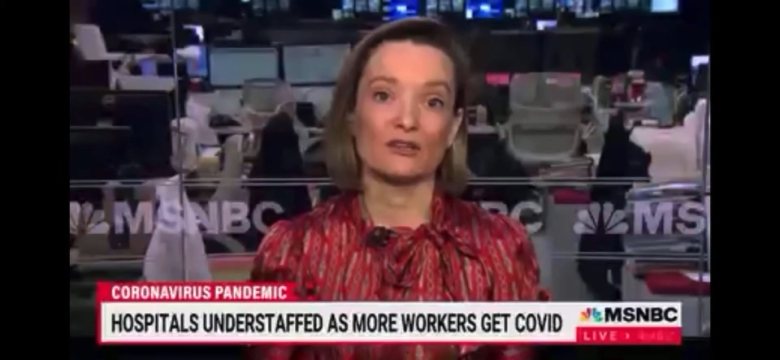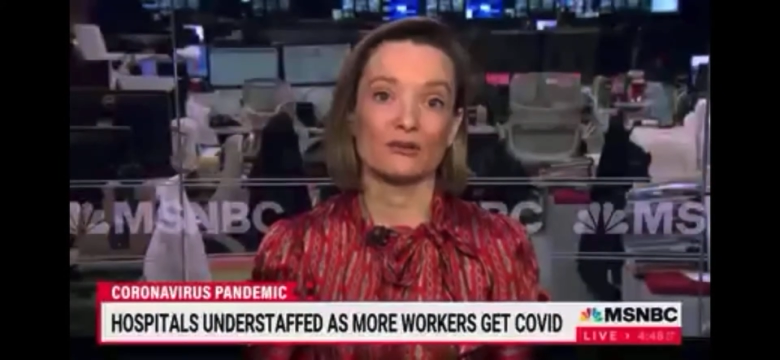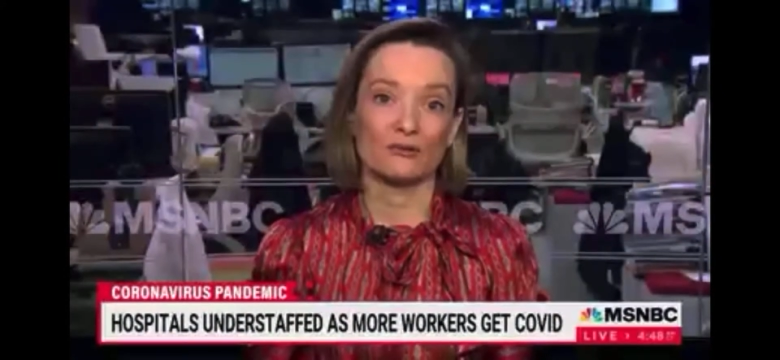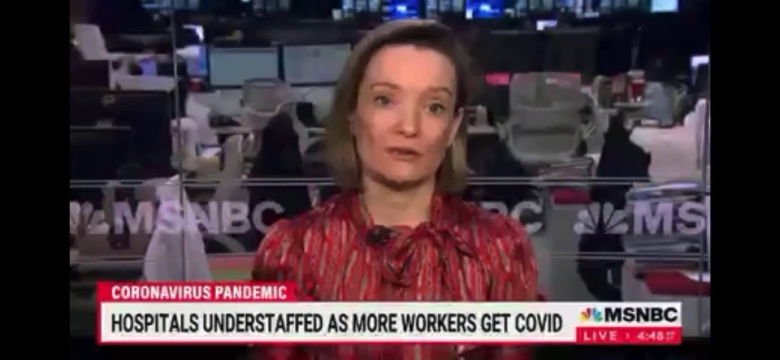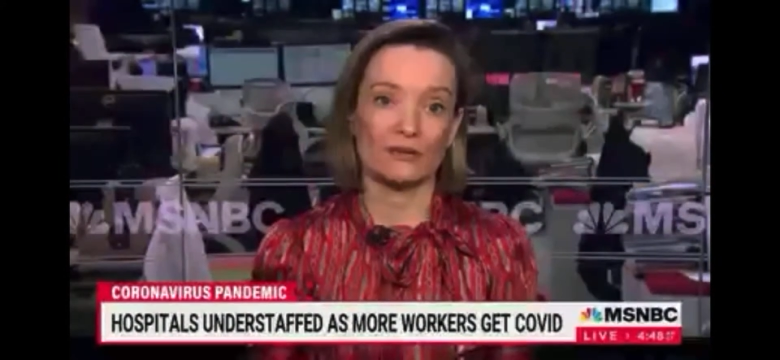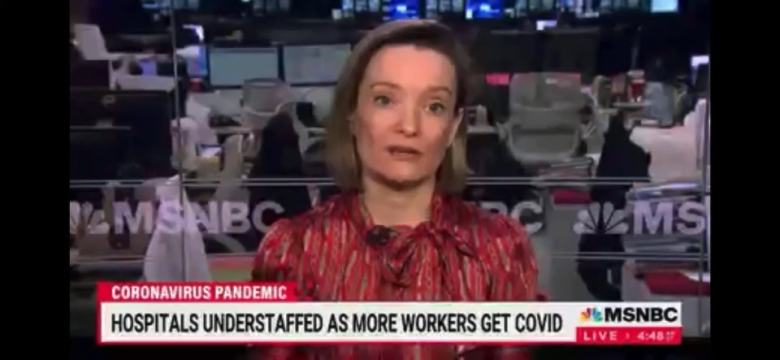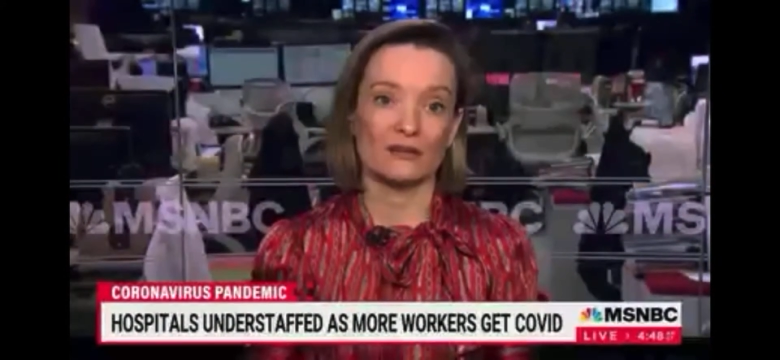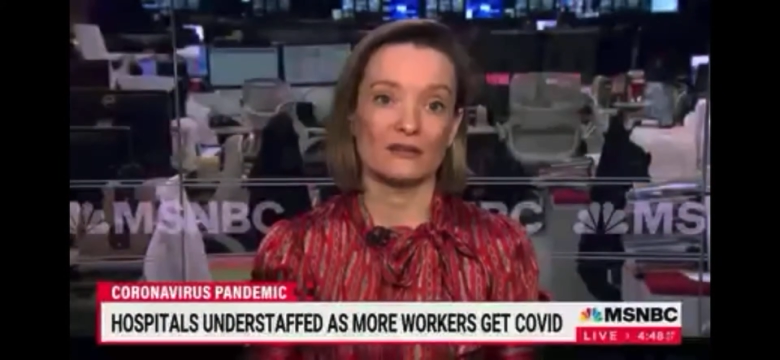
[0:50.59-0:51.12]

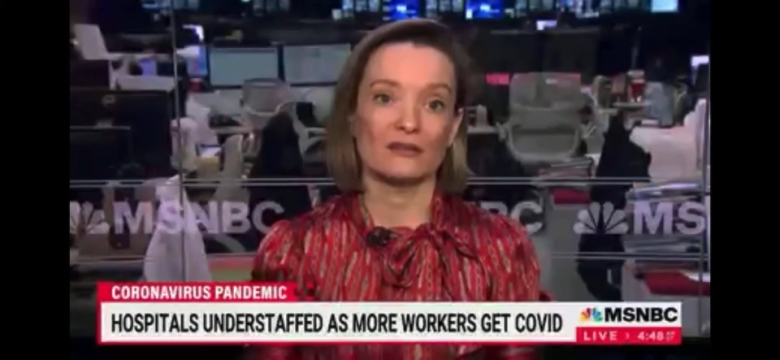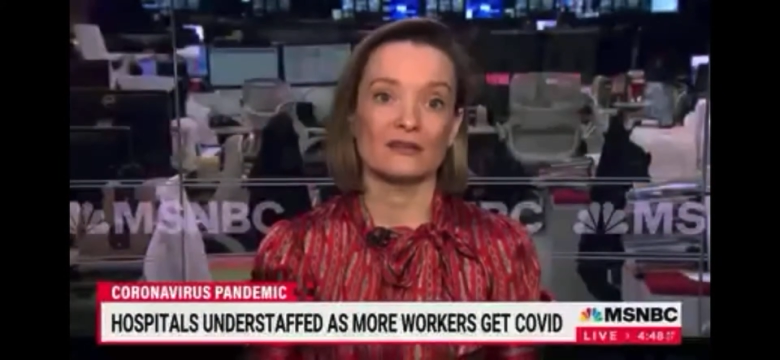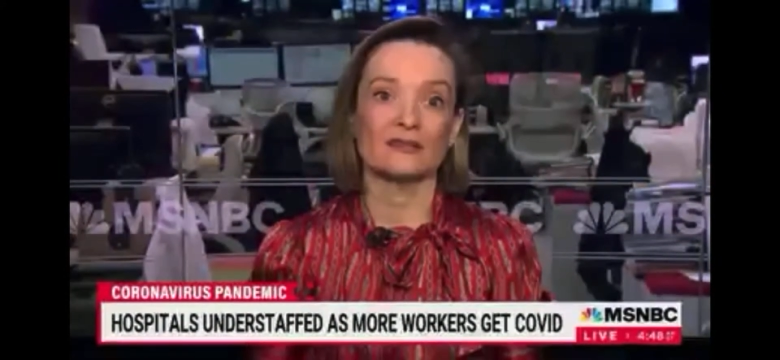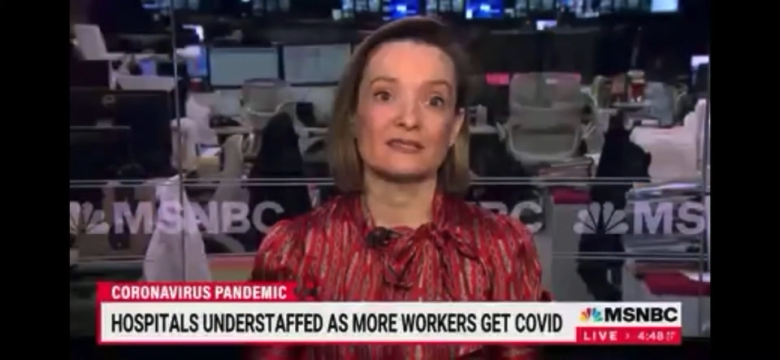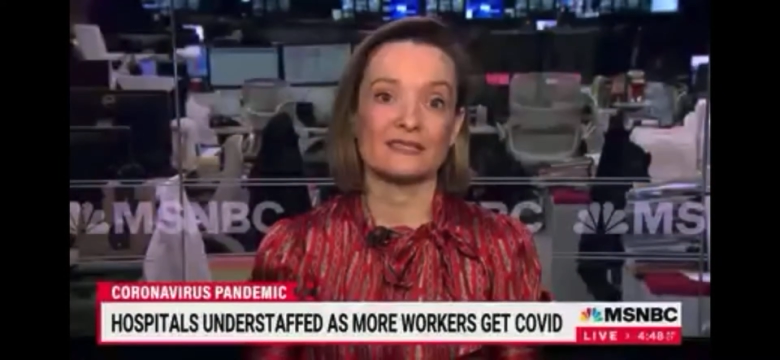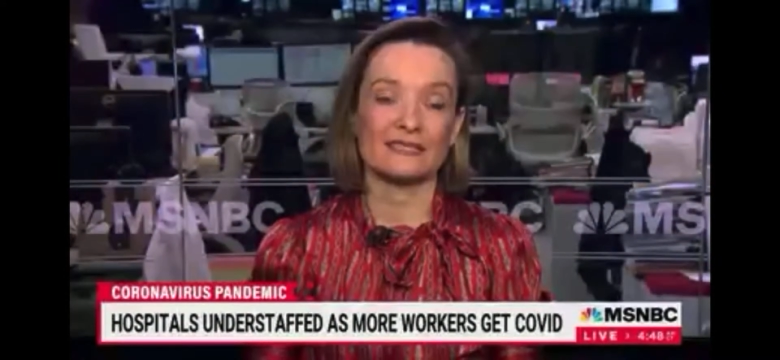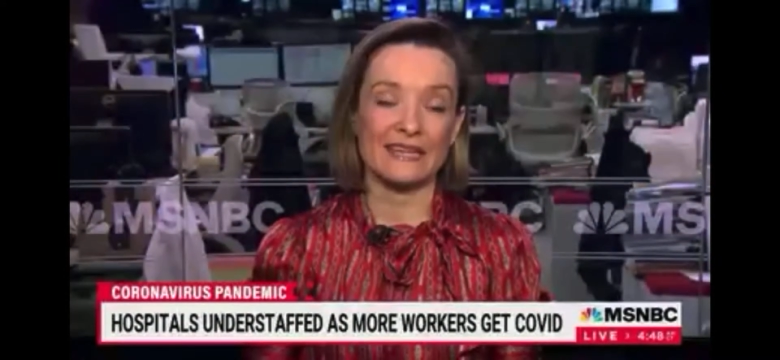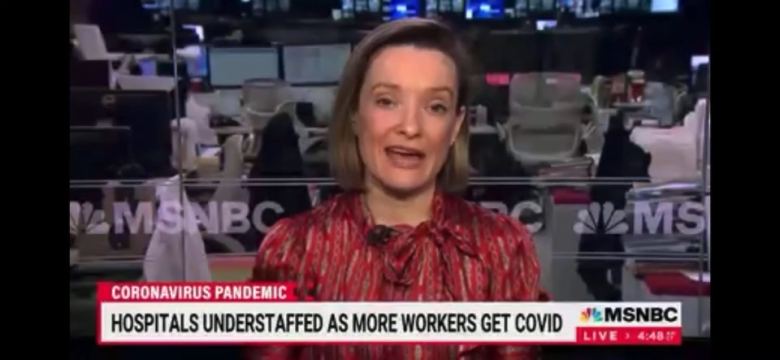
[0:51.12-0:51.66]
critical
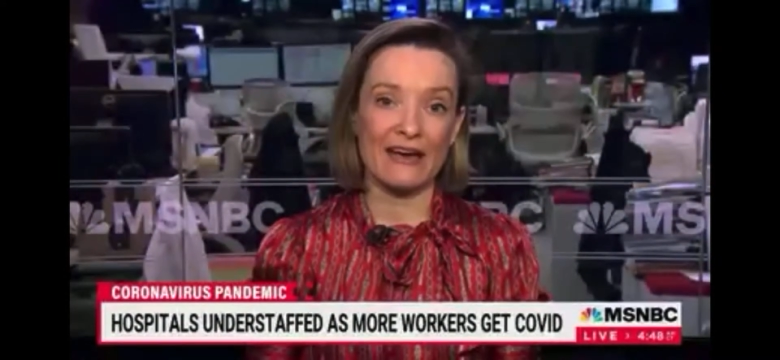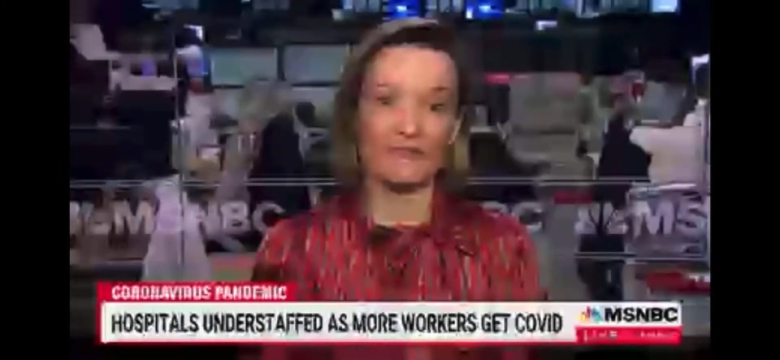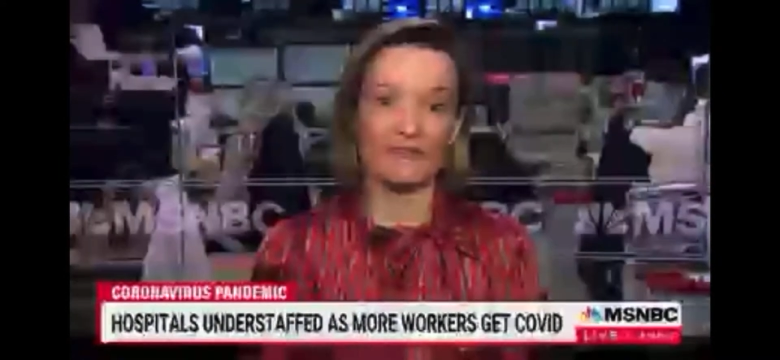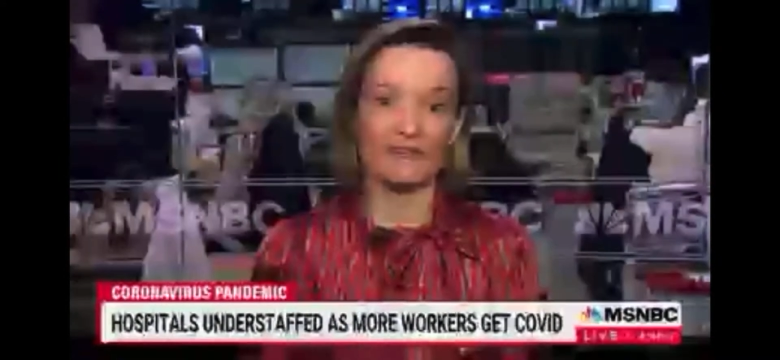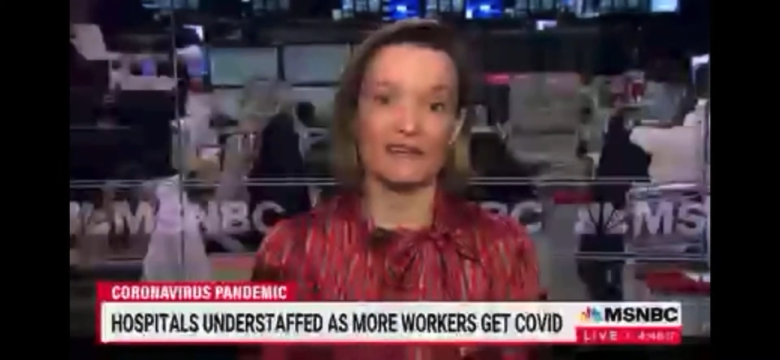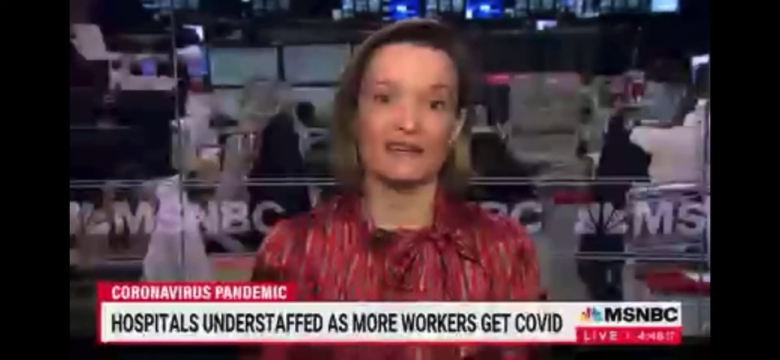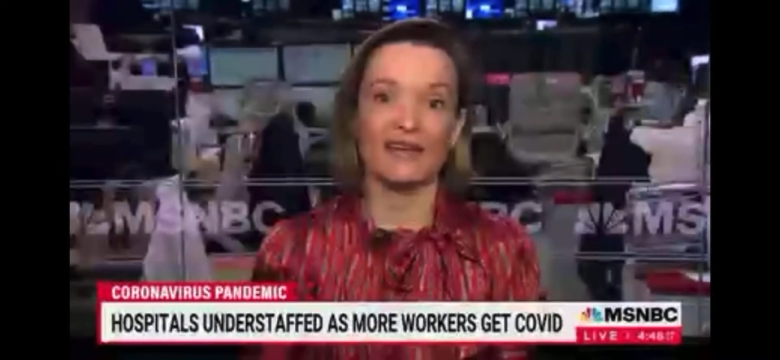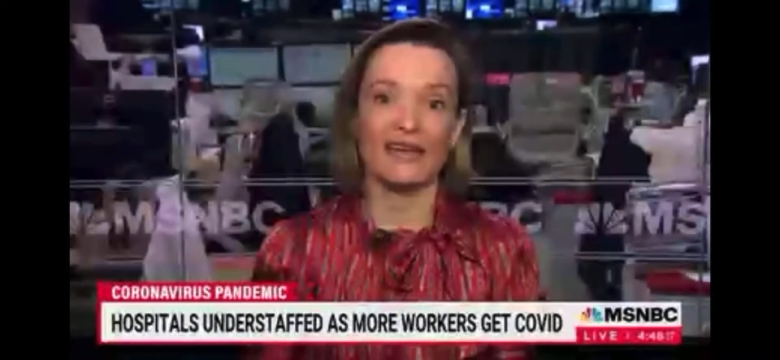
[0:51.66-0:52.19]
staffing